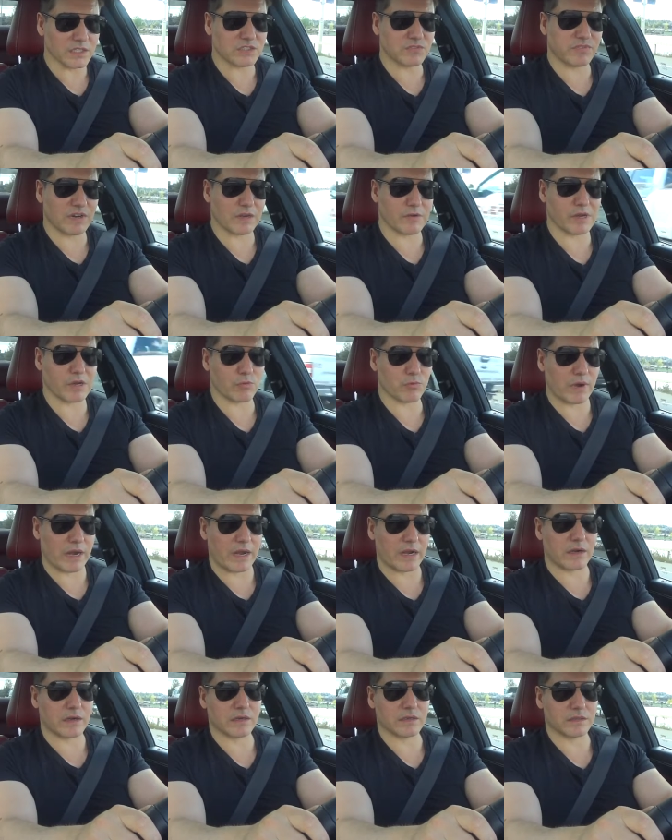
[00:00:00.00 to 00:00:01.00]
It's very
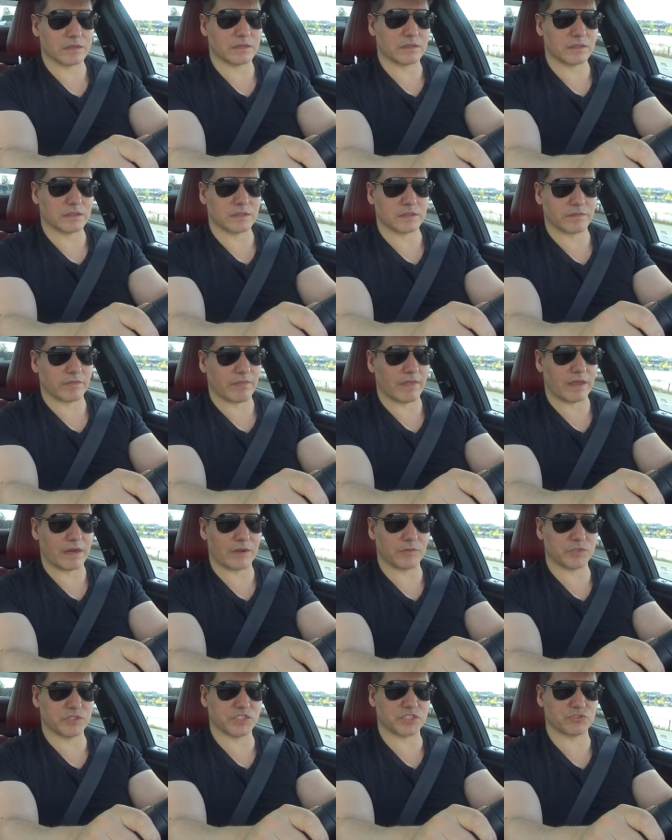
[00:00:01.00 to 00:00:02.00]
rare that
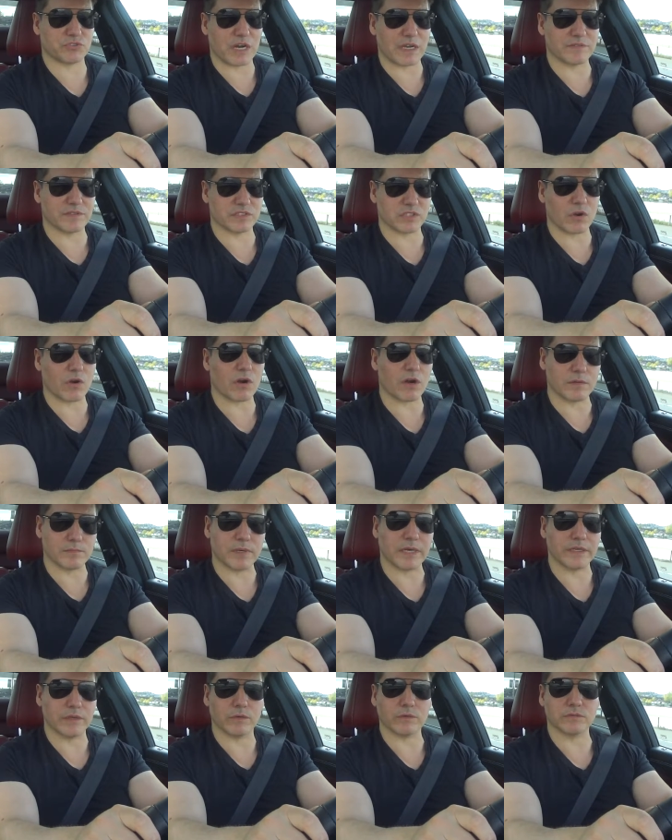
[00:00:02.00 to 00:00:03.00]
I would just drive this car on
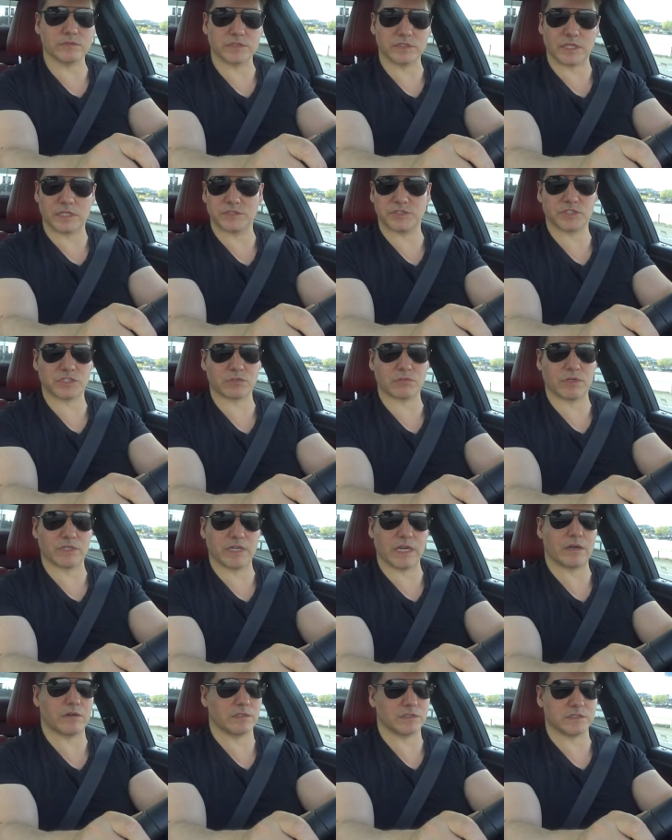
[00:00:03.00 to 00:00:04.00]
my own and just run
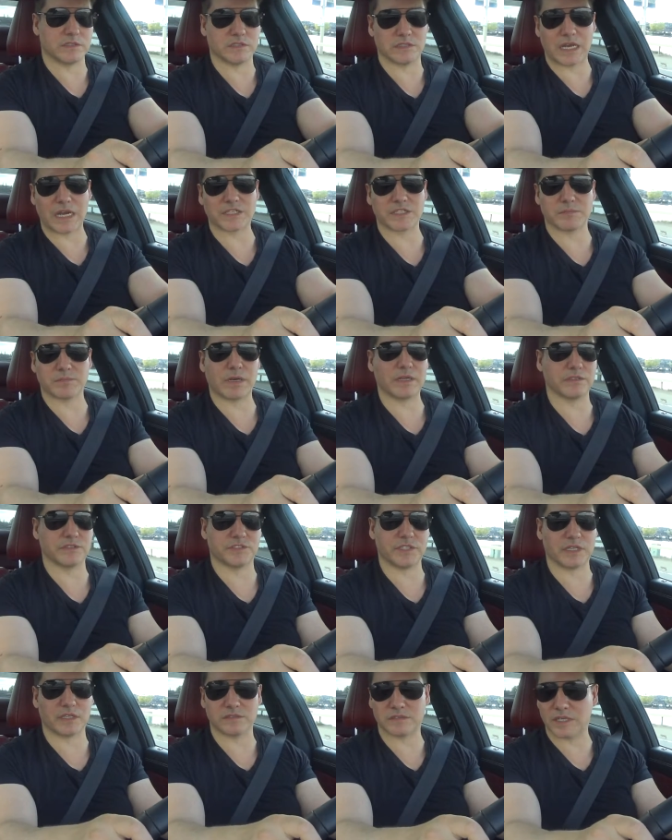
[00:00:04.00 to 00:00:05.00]
errands. This is actually probably the
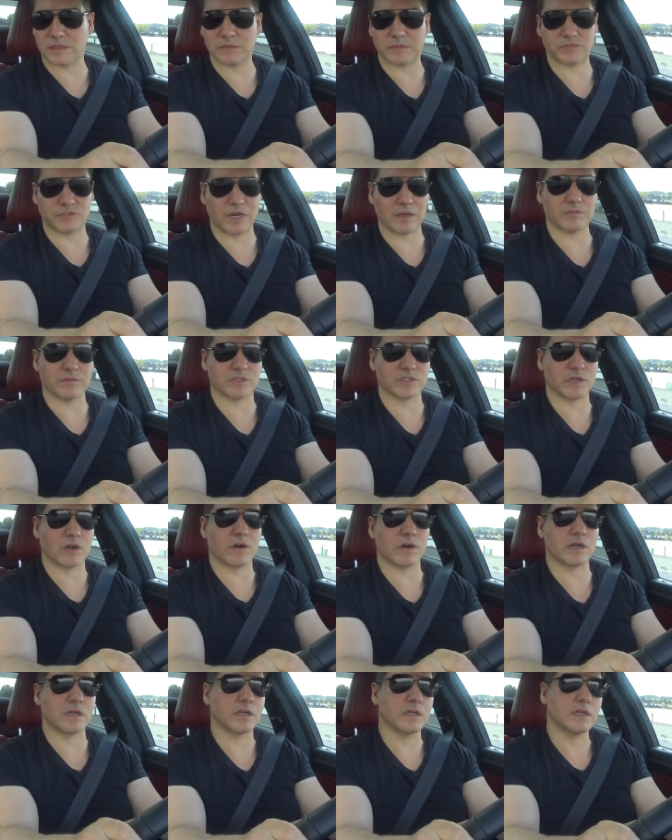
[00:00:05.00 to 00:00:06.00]
second time I'm driving this
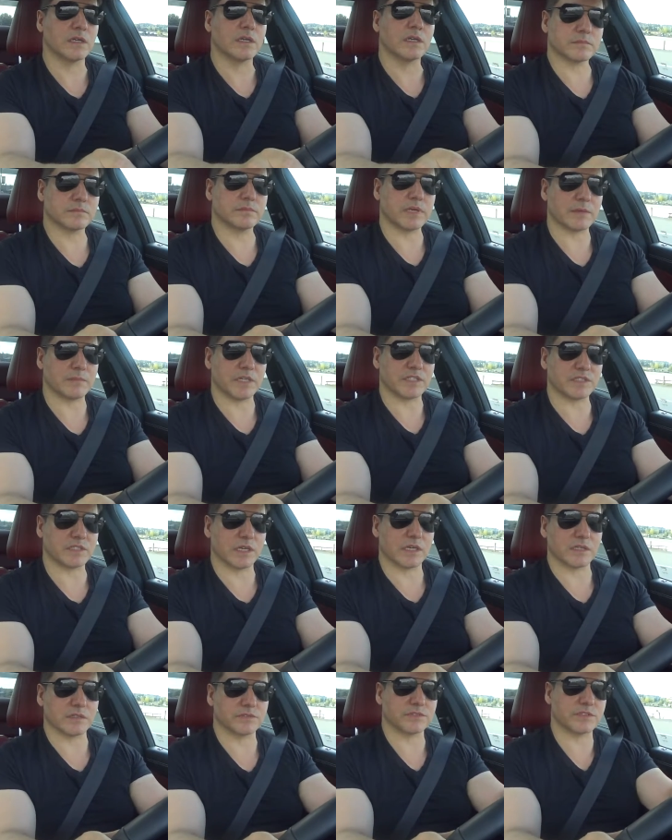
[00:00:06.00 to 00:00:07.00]
car by
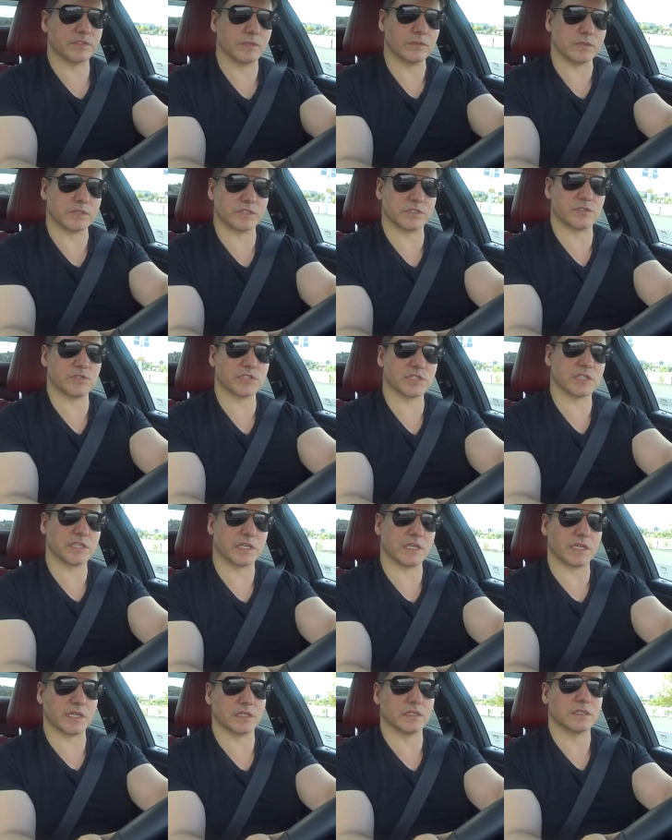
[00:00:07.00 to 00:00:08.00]
myself, so it's
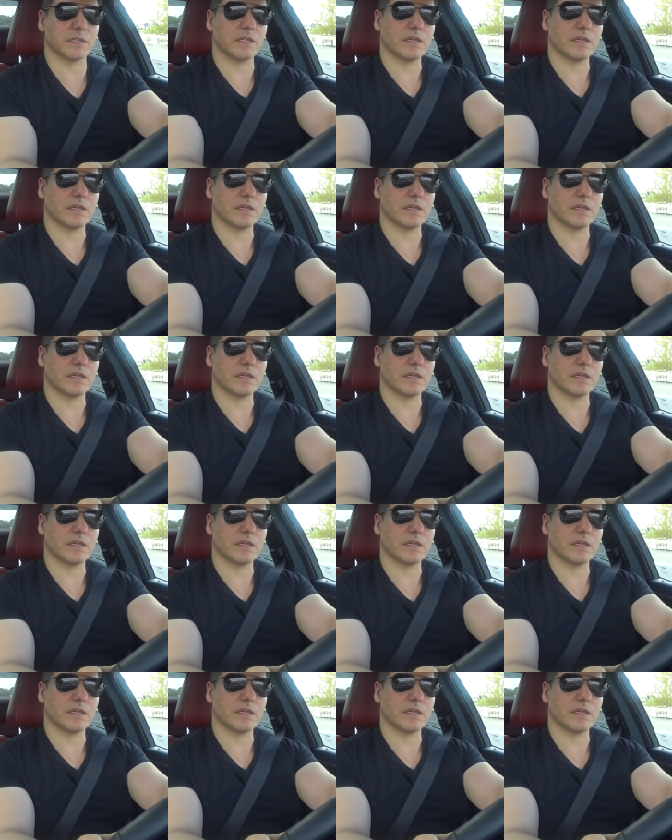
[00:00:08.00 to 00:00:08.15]
usually a